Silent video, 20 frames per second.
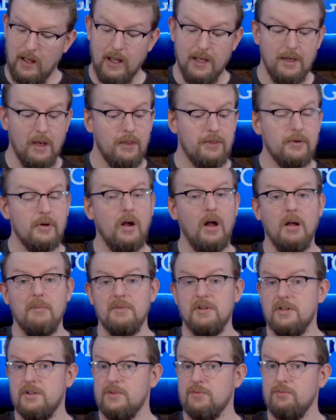Another
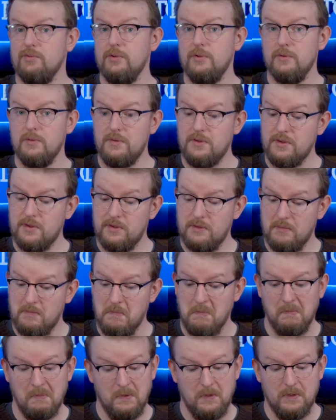Ominous Roost,
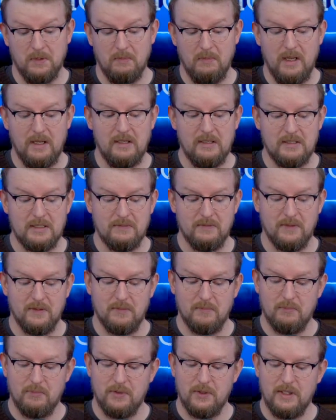the makings of
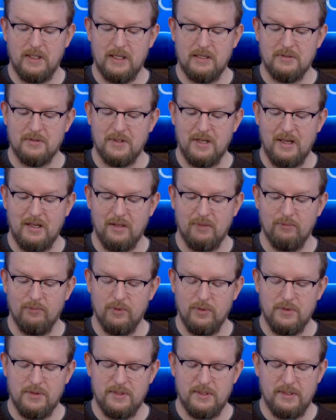a pretty entertaining
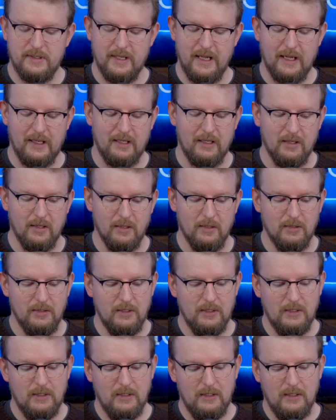roost deck here.
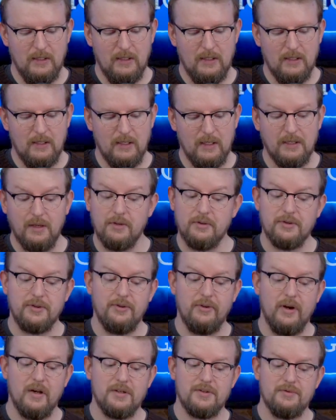Another
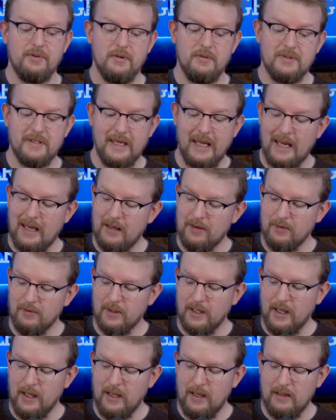Crossroads
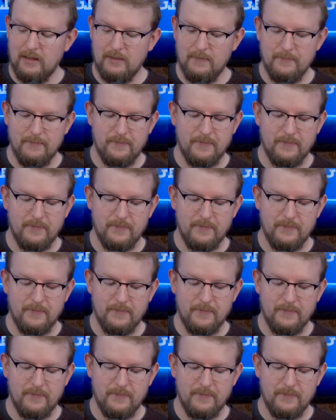Candleguide.